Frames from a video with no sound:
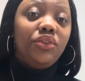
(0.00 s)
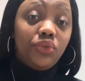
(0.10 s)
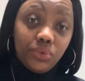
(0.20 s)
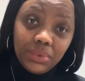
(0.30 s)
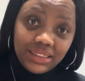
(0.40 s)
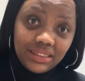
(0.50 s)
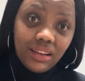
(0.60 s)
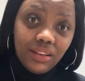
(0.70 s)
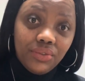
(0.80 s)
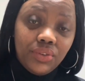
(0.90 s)
for
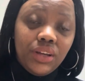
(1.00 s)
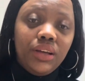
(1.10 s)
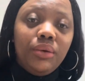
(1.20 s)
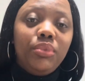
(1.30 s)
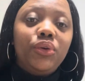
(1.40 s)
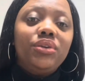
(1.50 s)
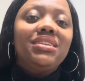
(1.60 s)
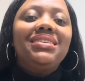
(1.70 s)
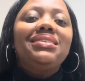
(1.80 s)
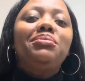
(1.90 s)
myself because
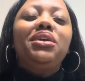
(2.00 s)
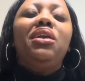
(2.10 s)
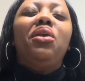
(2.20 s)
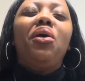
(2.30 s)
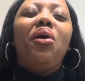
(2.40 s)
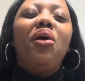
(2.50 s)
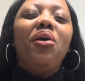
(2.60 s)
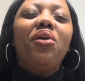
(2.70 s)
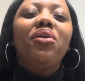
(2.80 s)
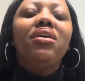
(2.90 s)
this has been
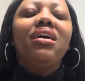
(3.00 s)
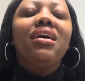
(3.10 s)
long